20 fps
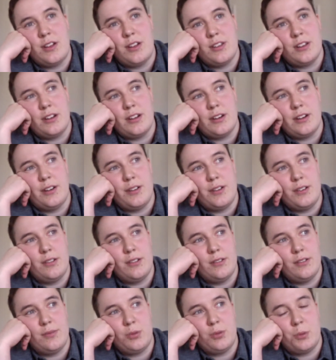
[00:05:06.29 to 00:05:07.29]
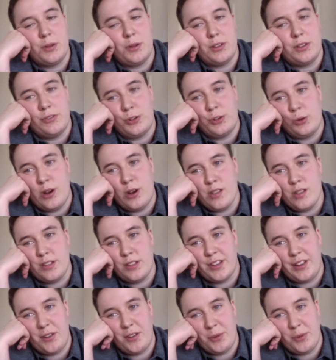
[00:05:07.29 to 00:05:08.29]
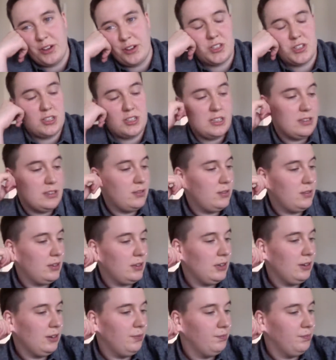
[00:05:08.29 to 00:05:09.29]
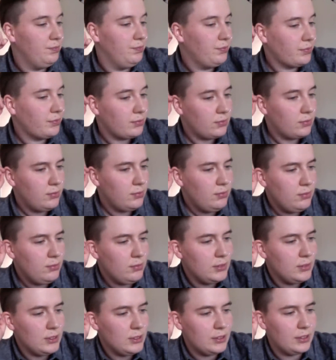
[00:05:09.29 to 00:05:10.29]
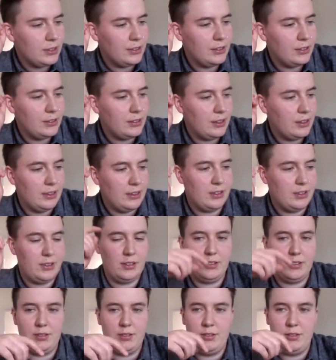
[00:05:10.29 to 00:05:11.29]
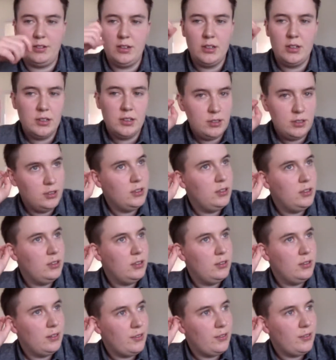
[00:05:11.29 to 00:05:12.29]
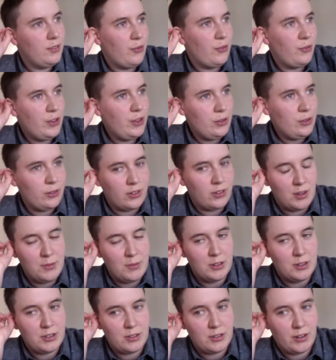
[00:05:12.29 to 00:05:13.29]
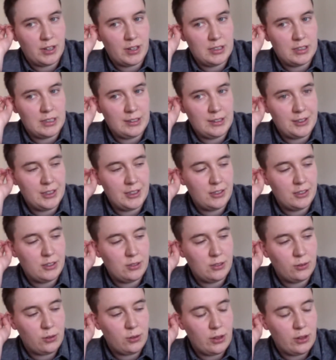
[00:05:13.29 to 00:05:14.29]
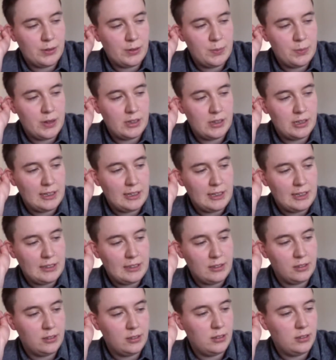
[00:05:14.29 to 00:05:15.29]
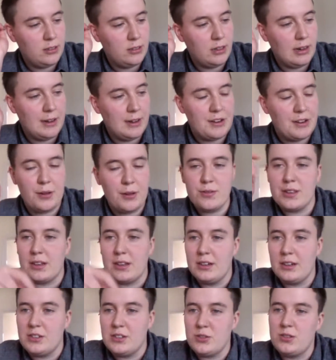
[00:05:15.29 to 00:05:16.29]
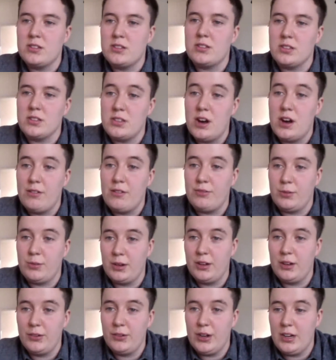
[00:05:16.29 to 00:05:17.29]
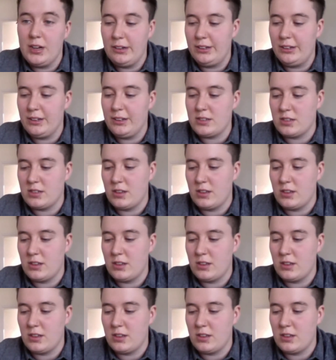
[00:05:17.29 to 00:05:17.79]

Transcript: I think I probably feel quite the same, actually. That this is, it feels similar to writing lyrics, although admittedly, I don't think I do this enough when I write lyrics.